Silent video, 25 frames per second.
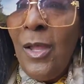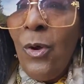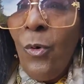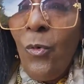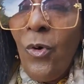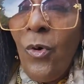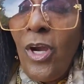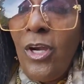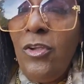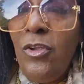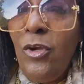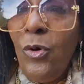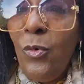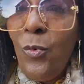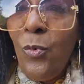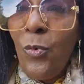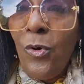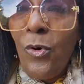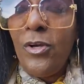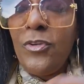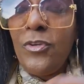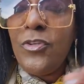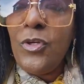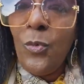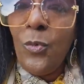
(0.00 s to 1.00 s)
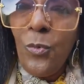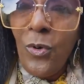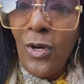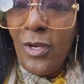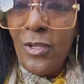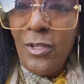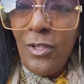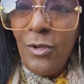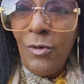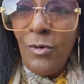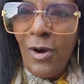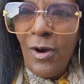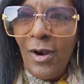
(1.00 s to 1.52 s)
where you were to where
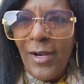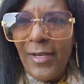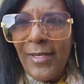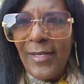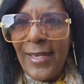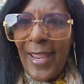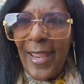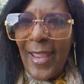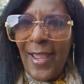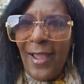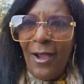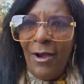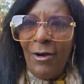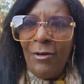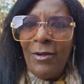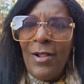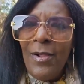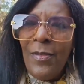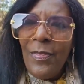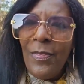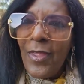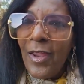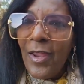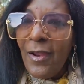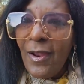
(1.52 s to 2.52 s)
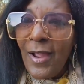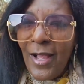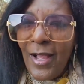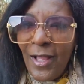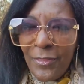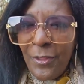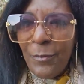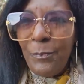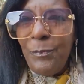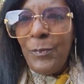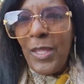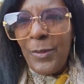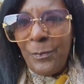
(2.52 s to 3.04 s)
you are now? There are
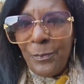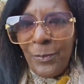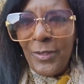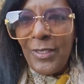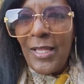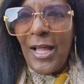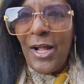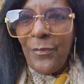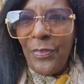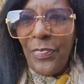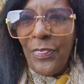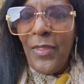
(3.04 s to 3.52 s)
other people out